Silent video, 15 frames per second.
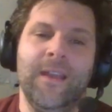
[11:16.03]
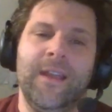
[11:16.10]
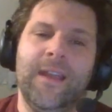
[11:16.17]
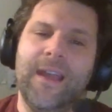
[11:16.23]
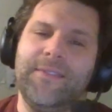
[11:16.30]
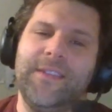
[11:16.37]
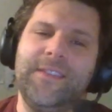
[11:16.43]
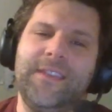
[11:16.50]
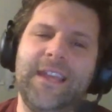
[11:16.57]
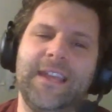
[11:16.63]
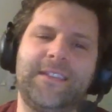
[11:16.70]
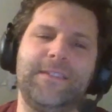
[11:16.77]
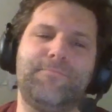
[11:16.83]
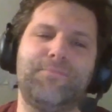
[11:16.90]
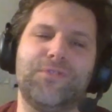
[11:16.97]
And then the
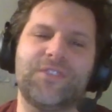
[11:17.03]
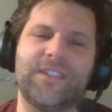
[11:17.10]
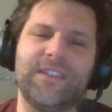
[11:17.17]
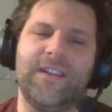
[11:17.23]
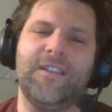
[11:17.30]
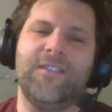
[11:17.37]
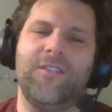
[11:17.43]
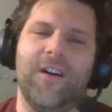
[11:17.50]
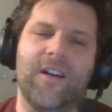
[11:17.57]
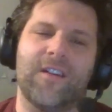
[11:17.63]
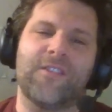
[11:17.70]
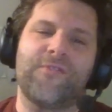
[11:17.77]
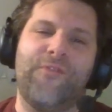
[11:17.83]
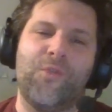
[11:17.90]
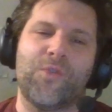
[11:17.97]
anti-personnel
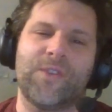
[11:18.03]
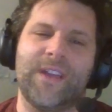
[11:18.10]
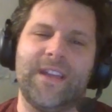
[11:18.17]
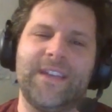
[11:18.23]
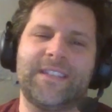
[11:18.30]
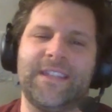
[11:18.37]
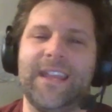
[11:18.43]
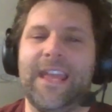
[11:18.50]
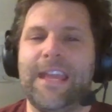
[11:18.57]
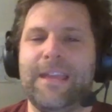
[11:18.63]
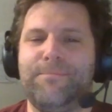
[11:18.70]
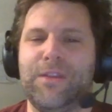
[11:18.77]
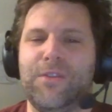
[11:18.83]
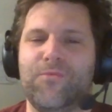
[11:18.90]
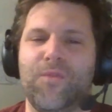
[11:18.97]
are 4 dice at
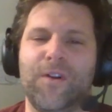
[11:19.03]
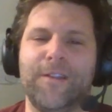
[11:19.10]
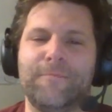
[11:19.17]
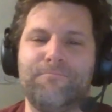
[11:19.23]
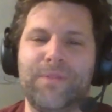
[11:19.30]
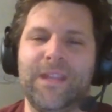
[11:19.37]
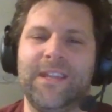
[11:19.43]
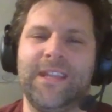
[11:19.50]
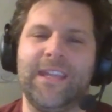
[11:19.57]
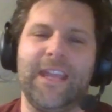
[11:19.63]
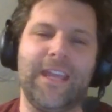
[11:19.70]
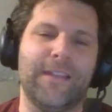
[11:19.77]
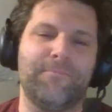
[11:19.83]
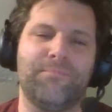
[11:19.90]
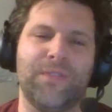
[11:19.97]
AP1 pinning
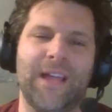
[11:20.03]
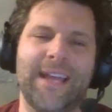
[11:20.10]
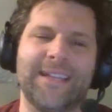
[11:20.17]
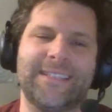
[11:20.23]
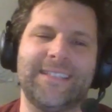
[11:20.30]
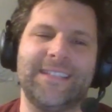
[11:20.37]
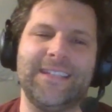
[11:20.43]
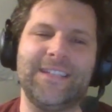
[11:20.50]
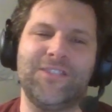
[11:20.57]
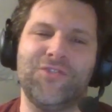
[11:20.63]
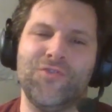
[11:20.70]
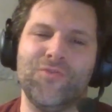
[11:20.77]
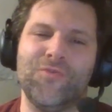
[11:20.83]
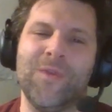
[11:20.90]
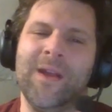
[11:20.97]
and blast
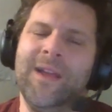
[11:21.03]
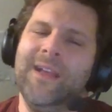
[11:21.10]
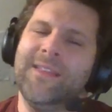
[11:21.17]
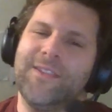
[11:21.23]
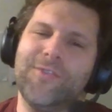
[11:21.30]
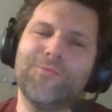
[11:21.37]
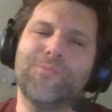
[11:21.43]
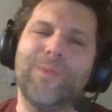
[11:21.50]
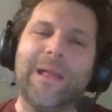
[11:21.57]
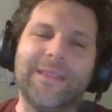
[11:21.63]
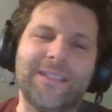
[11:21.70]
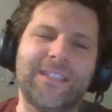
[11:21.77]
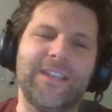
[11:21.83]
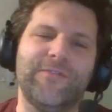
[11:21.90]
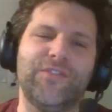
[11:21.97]
D2. They're
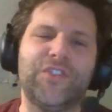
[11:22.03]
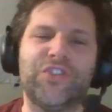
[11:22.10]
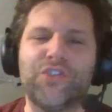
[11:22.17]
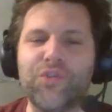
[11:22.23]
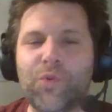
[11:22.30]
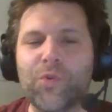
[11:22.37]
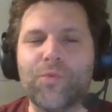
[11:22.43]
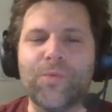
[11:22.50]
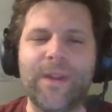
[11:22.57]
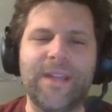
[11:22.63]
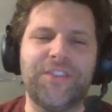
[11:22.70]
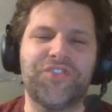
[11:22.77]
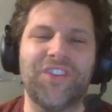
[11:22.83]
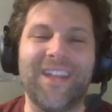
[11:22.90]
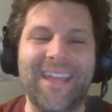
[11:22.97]
relatively short
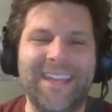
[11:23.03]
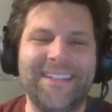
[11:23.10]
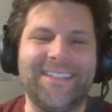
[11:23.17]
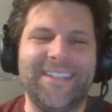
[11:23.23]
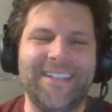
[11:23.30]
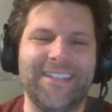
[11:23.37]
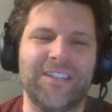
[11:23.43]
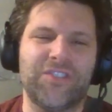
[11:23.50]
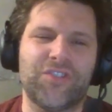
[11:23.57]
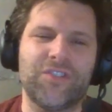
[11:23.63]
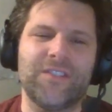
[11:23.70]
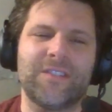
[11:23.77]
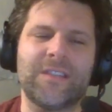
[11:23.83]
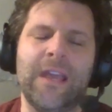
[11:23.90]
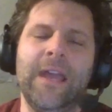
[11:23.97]
range at 18
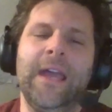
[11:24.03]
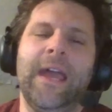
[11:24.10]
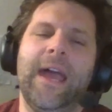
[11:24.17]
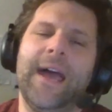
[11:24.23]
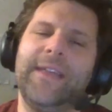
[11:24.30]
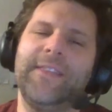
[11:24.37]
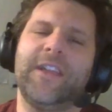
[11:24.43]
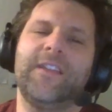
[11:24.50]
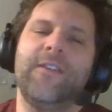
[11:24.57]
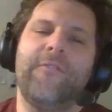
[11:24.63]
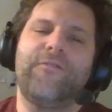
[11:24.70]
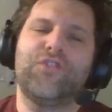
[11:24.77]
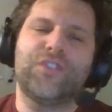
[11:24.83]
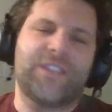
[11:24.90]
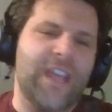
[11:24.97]
inches. And then
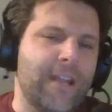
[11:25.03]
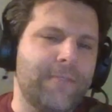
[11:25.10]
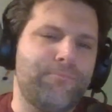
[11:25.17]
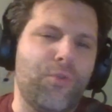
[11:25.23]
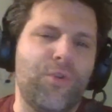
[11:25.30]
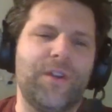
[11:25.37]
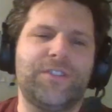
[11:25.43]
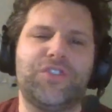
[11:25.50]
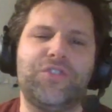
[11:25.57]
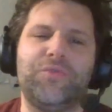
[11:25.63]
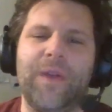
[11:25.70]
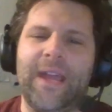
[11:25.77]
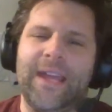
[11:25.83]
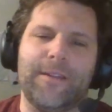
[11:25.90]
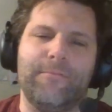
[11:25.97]
for 10 points,
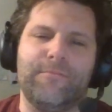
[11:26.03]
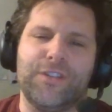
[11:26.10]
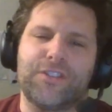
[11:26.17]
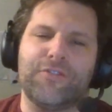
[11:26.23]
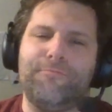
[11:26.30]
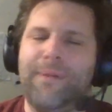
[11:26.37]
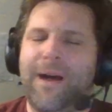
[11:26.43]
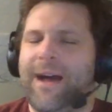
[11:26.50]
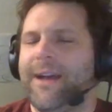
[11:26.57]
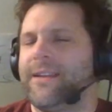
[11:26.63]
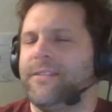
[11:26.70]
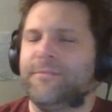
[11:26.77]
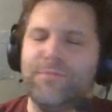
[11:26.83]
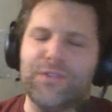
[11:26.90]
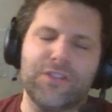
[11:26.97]
you add a missile pod,
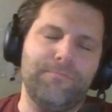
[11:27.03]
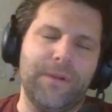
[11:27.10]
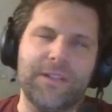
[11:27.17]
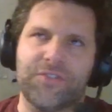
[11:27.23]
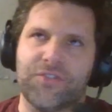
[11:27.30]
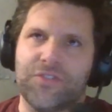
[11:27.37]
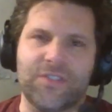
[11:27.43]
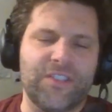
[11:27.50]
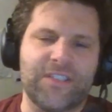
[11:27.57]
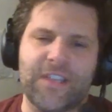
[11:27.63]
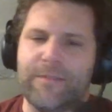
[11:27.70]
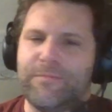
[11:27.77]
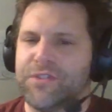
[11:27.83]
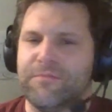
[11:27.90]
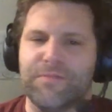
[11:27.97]
and the missile pod's just the
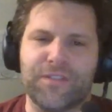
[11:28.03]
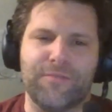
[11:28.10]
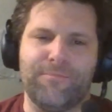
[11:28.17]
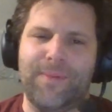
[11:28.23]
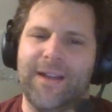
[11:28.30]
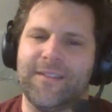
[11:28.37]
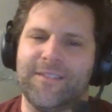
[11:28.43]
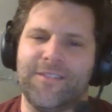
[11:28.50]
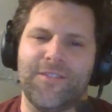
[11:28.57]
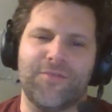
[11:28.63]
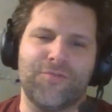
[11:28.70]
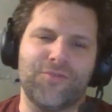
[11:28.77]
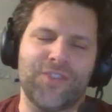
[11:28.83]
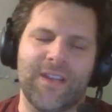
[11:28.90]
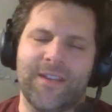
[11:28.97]
same as the missile pod in the
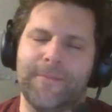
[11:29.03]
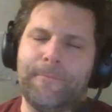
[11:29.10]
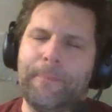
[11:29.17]
other jet.